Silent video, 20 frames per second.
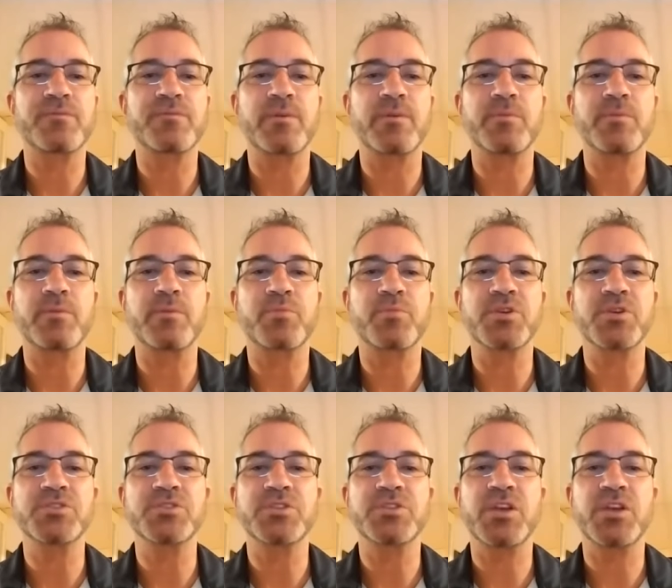from the
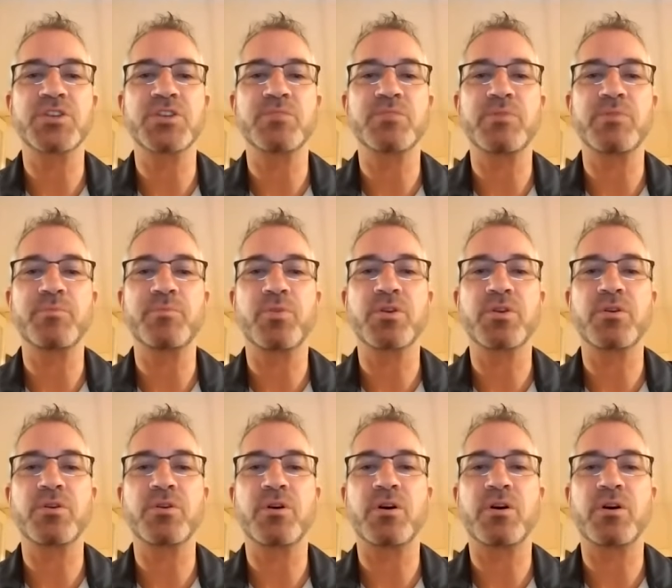presentation be put
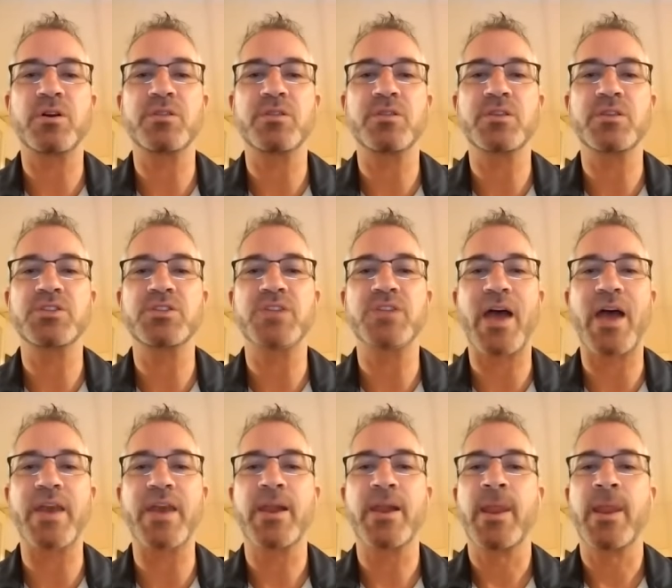on the chat?